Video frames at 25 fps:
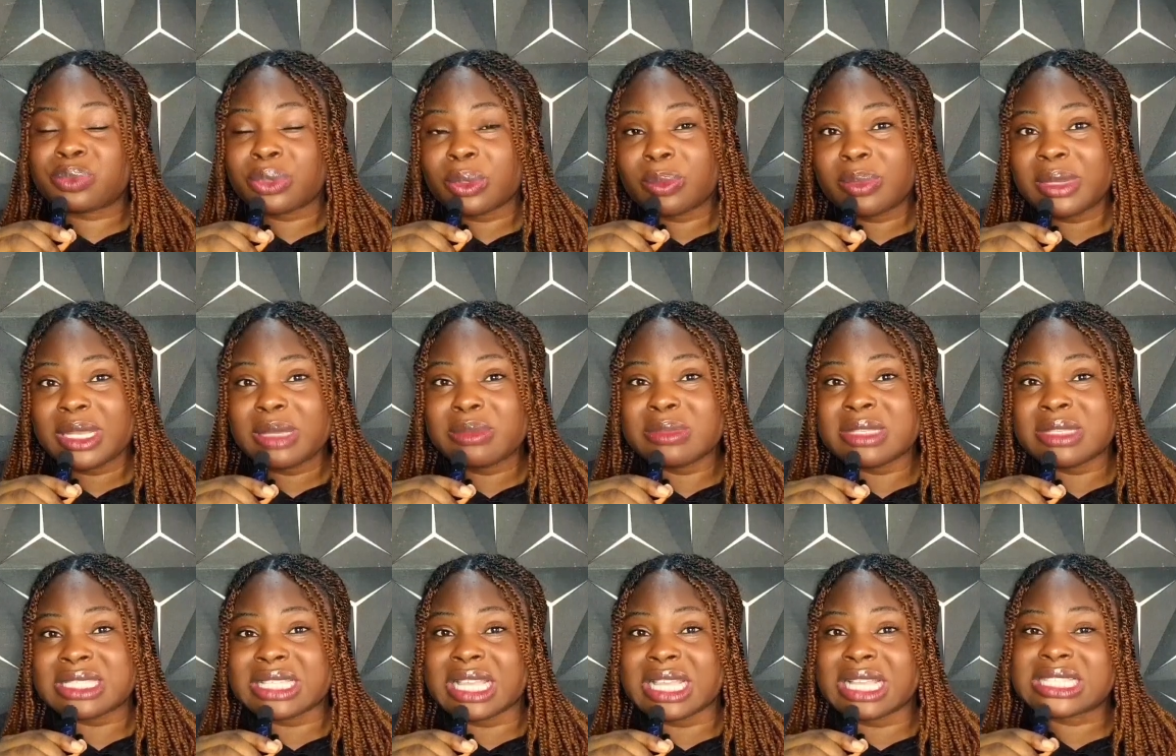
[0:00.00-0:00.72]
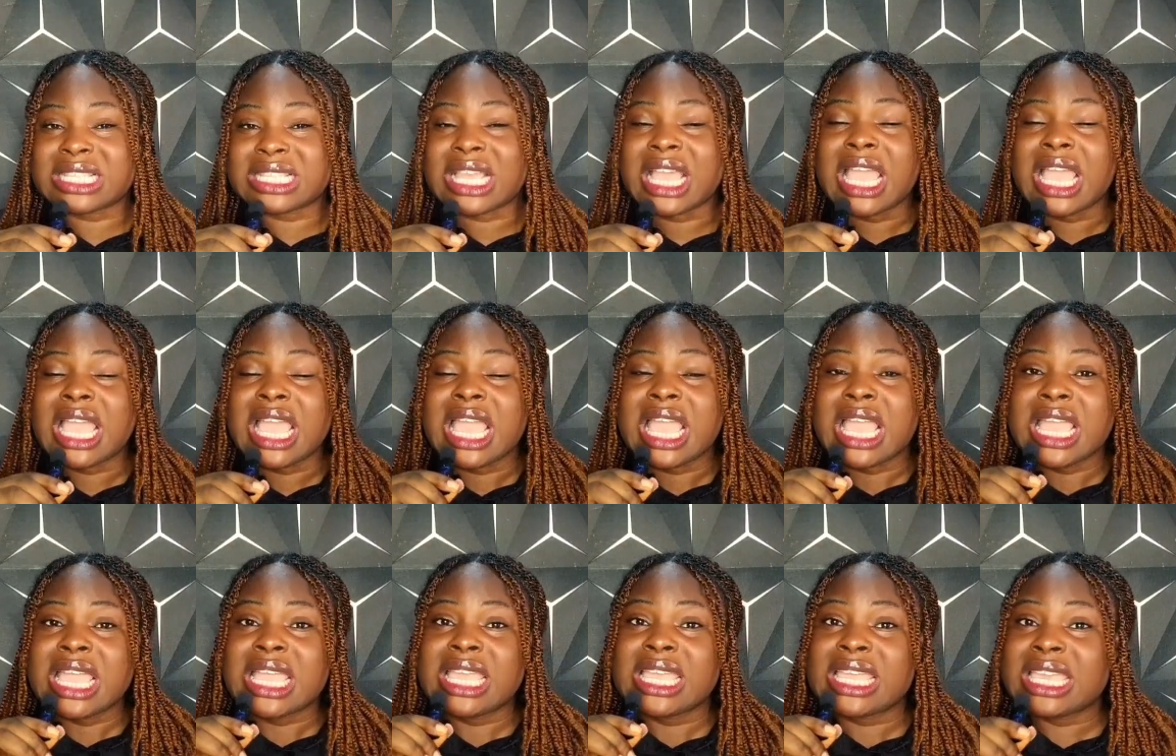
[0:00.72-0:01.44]
problem is that
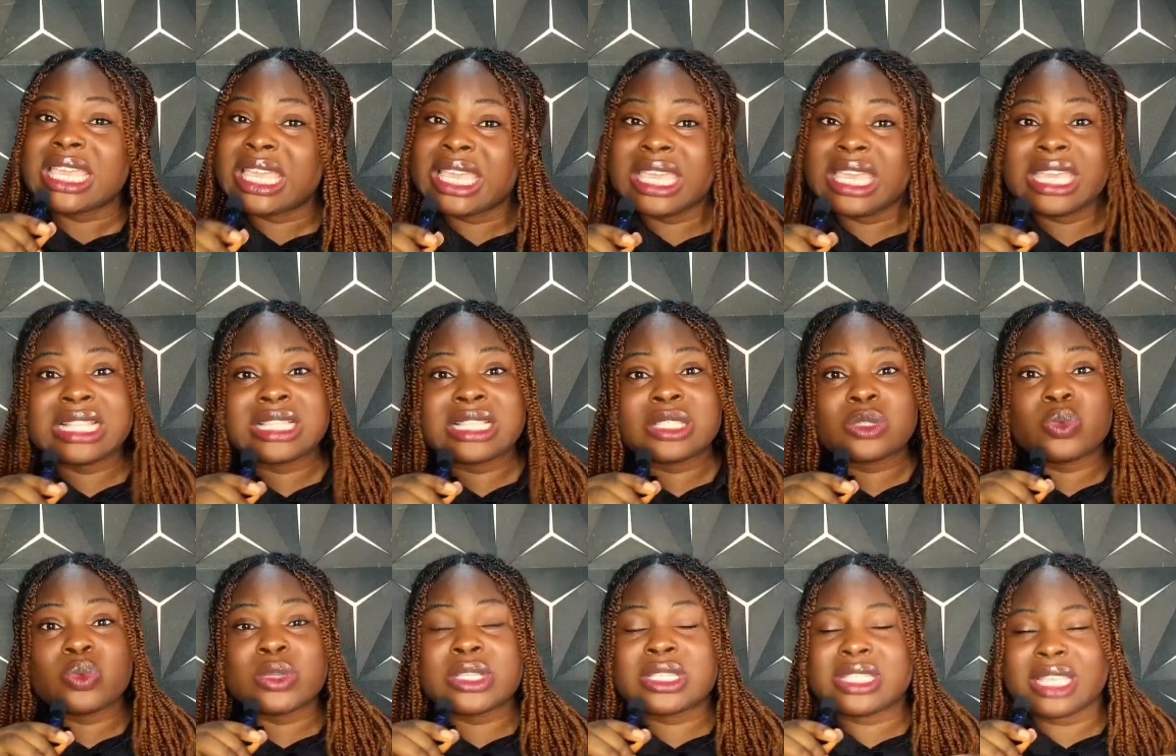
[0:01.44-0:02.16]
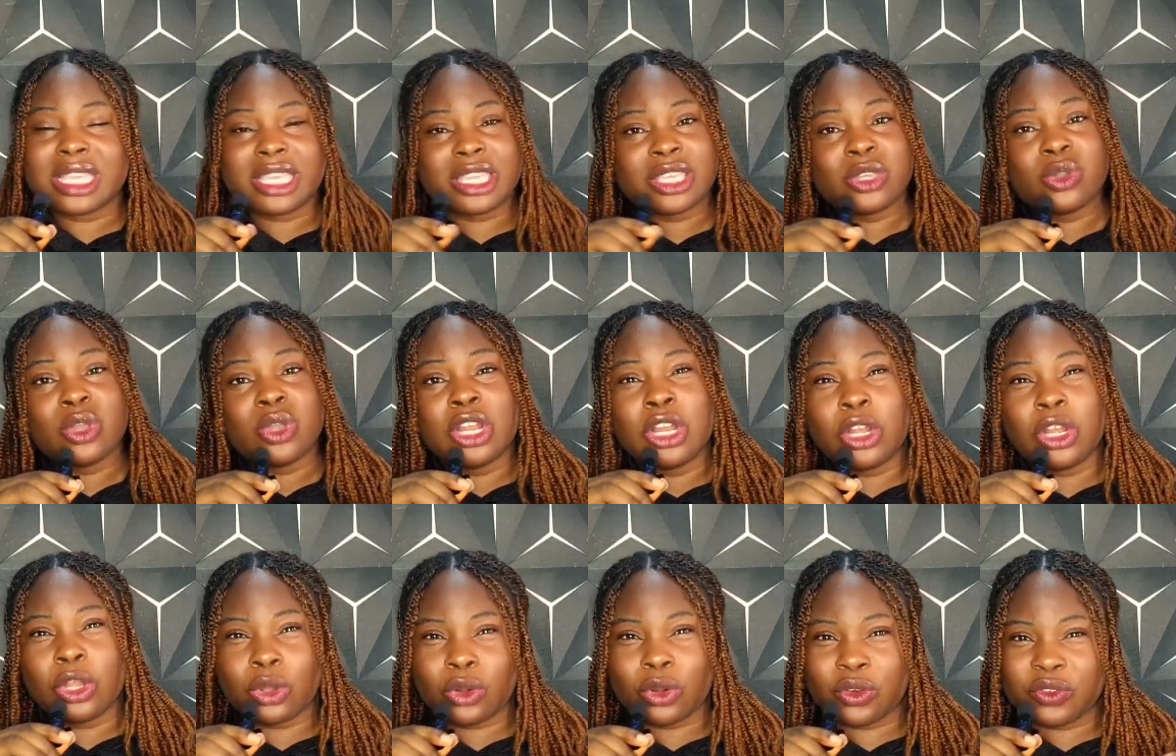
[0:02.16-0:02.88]
it will take you
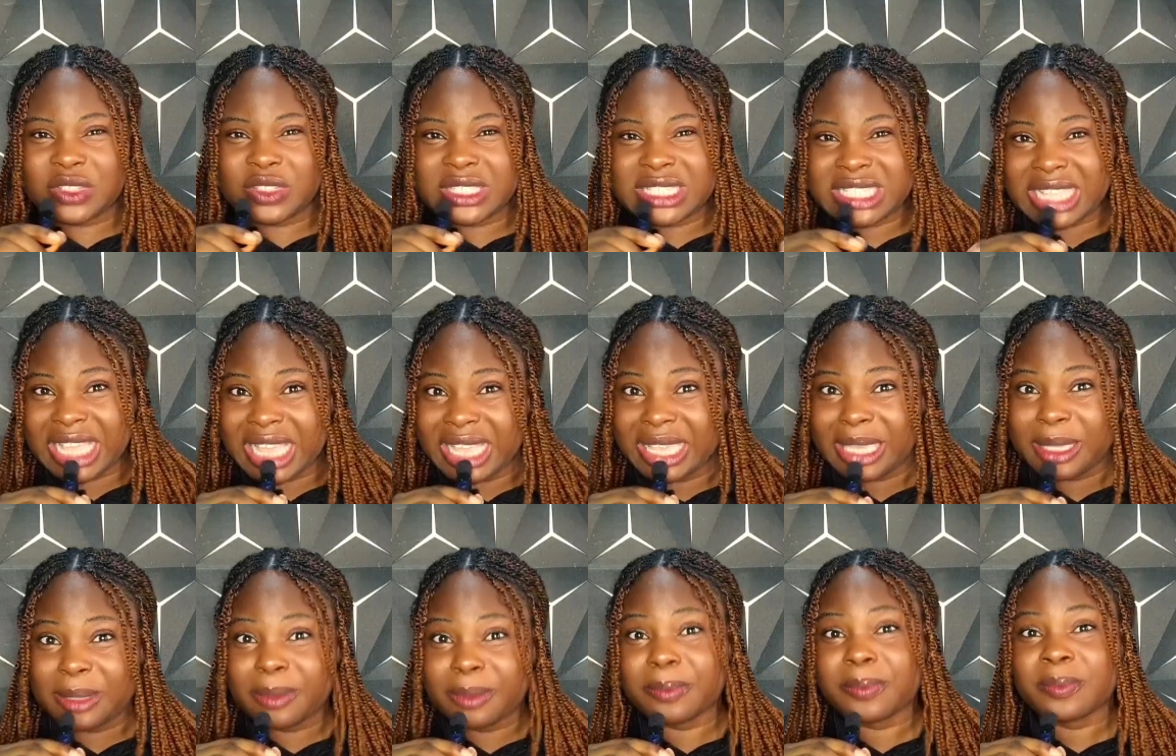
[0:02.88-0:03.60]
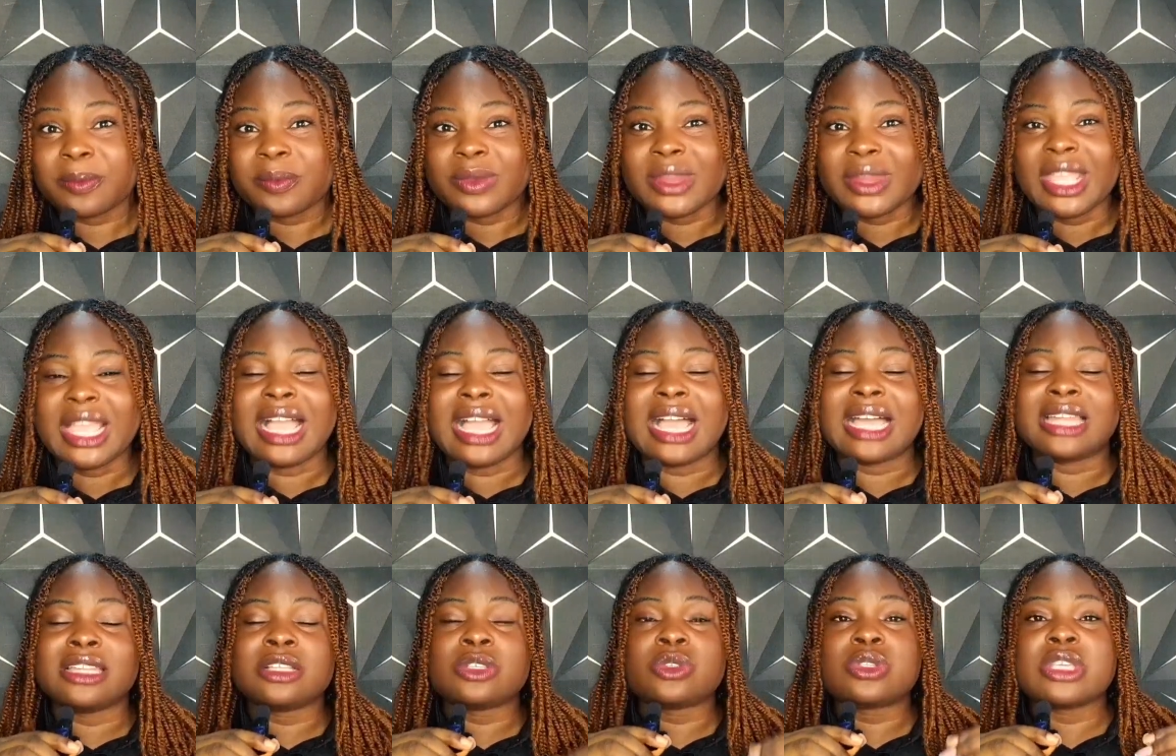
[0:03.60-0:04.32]
a lot of time,
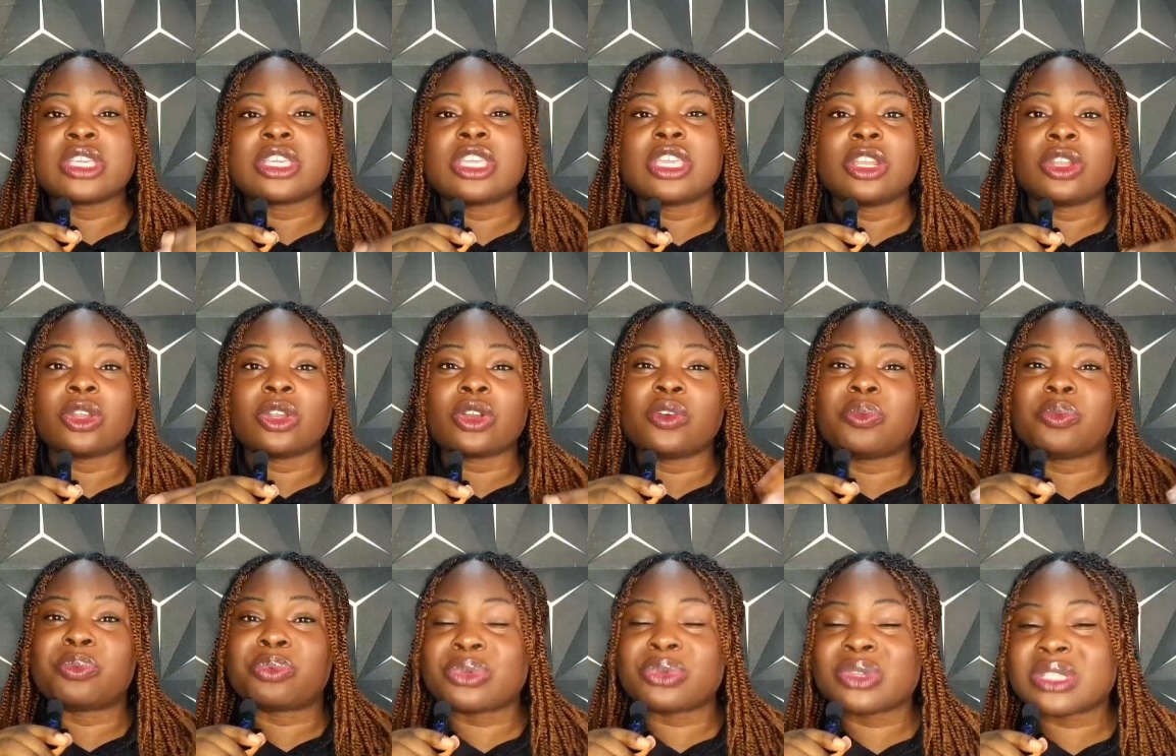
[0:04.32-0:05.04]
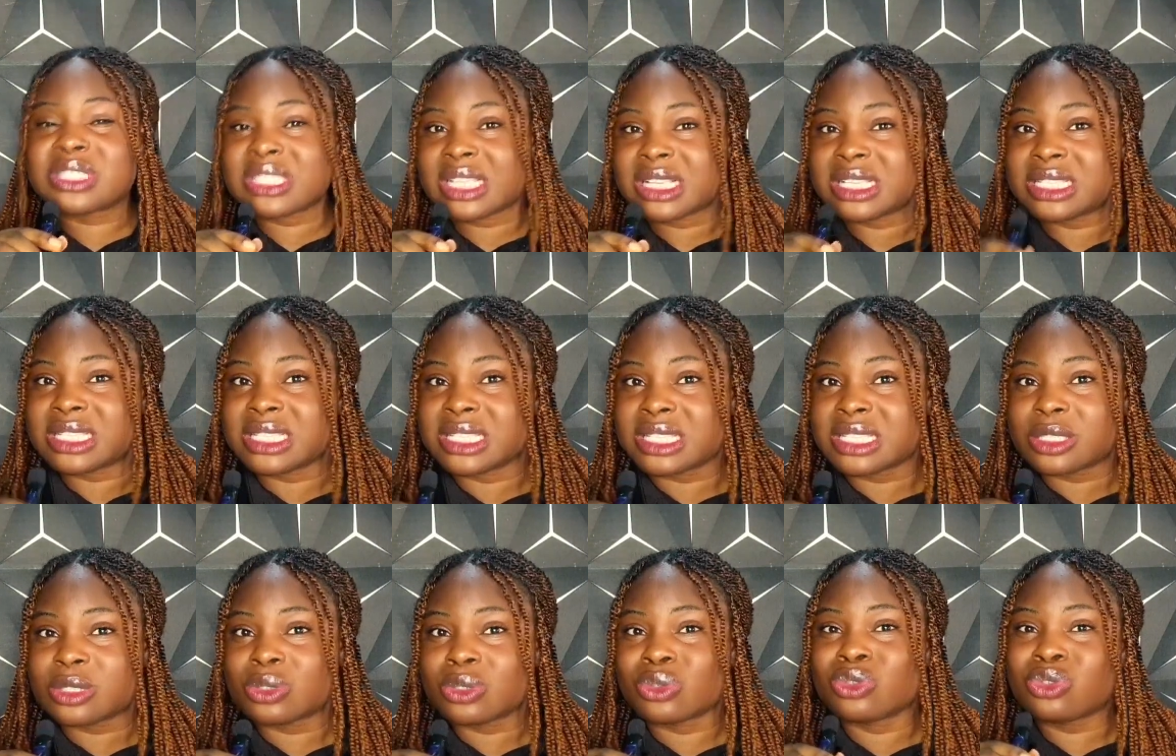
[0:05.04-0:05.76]
and it will take you a lot of
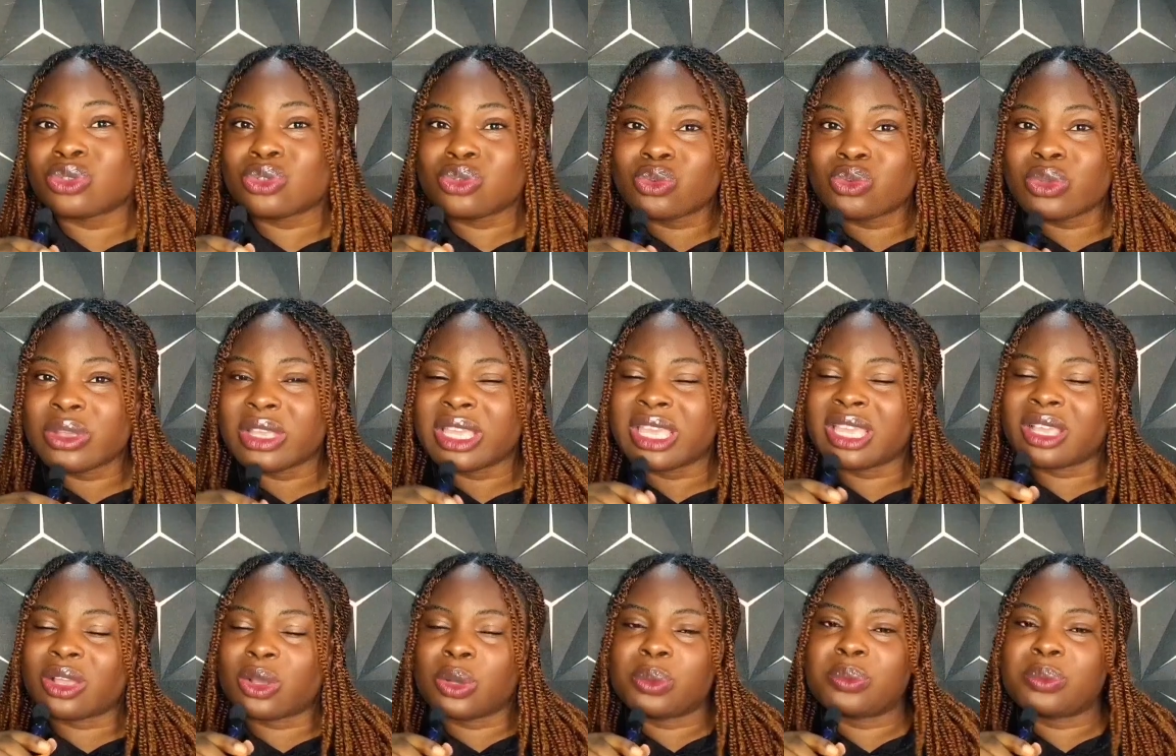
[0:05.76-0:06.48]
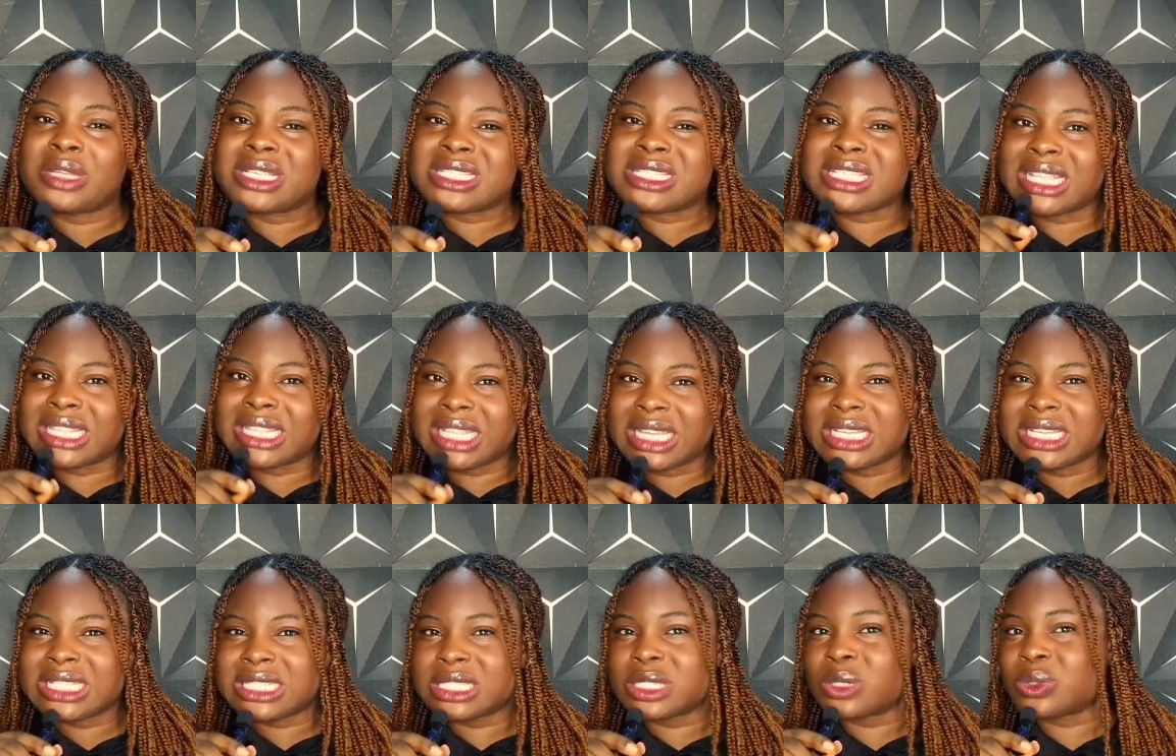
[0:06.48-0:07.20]
processes to do a complex
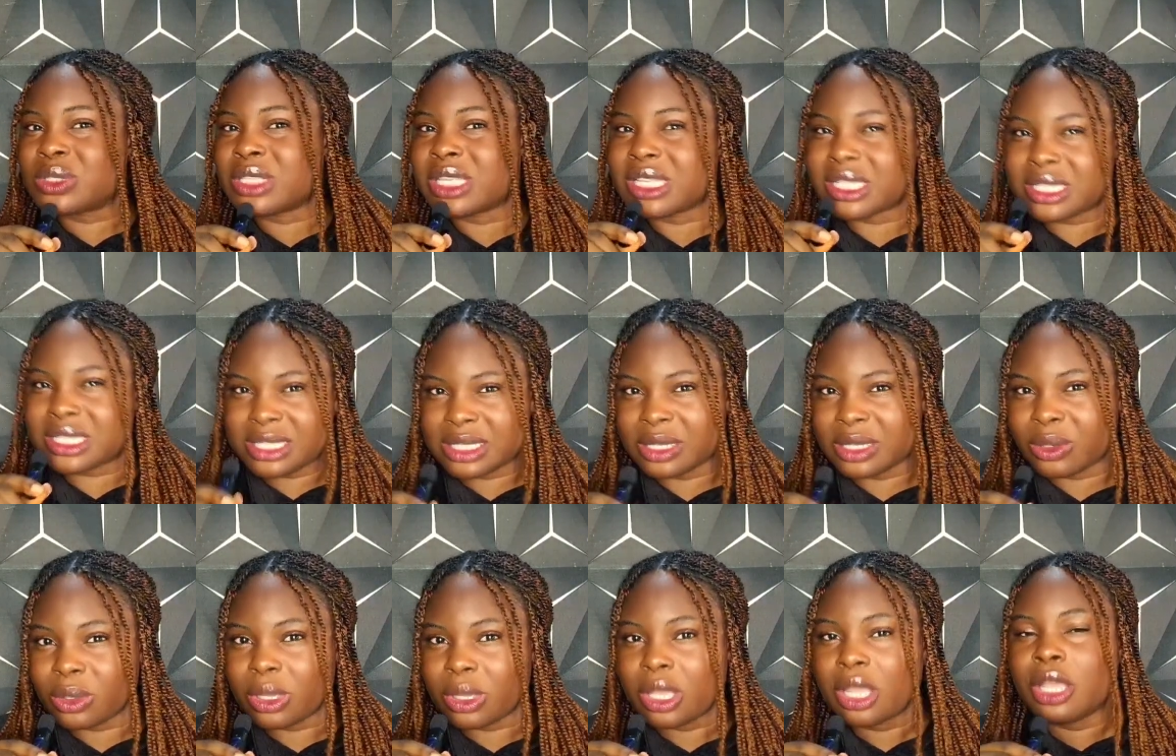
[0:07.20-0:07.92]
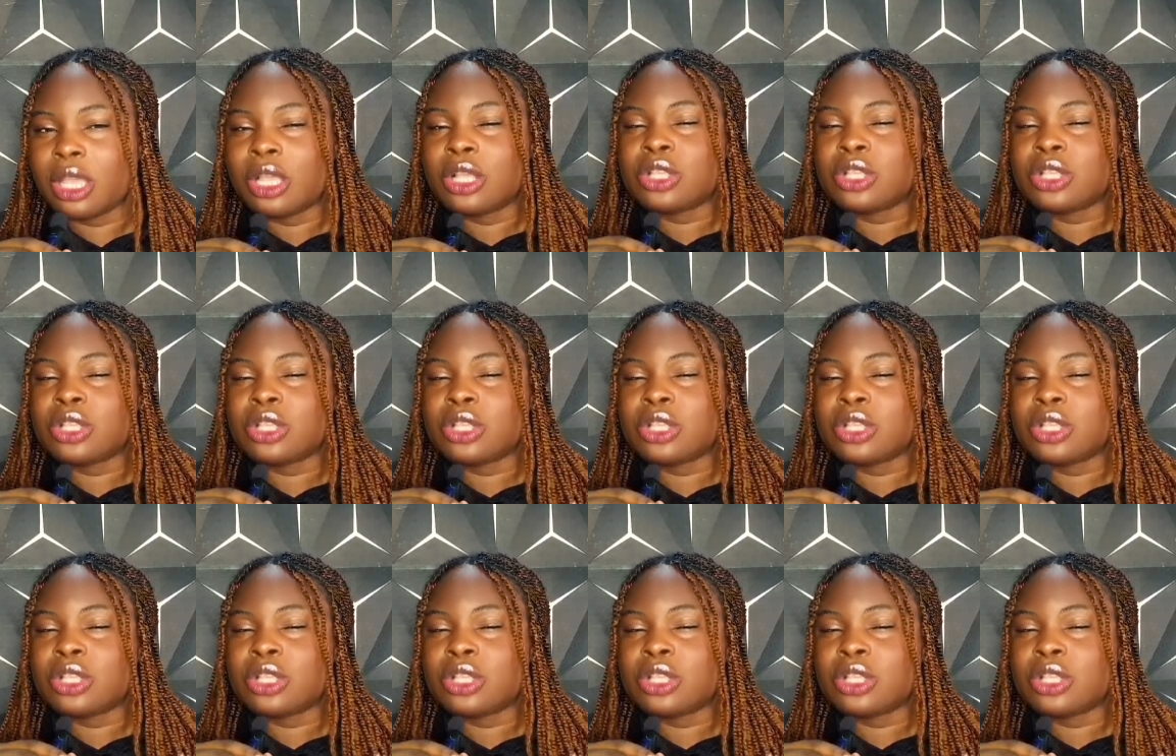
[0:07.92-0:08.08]
analysis with Excel.